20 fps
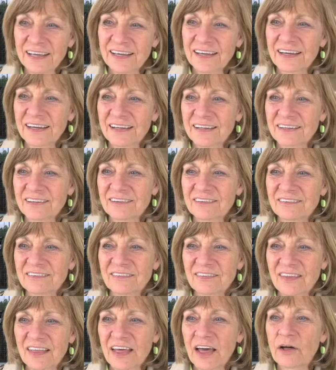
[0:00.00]
and
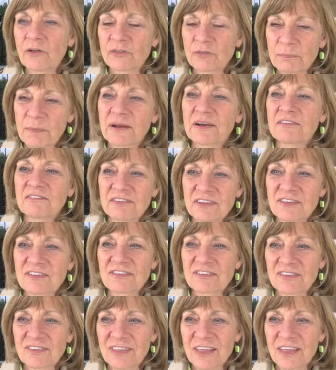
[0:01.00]
the health benefits to